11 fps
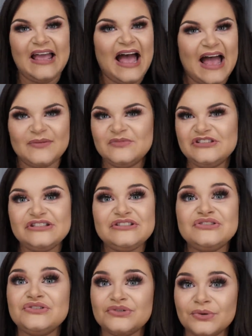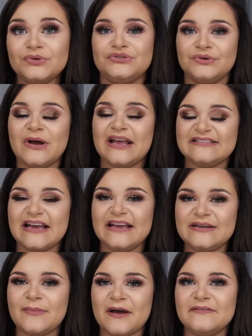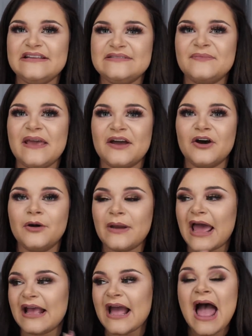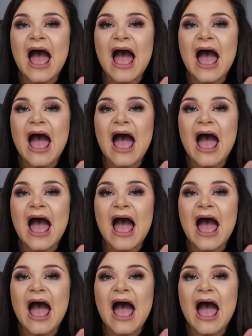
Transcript: I'm just so, so excited about this makeup. Like,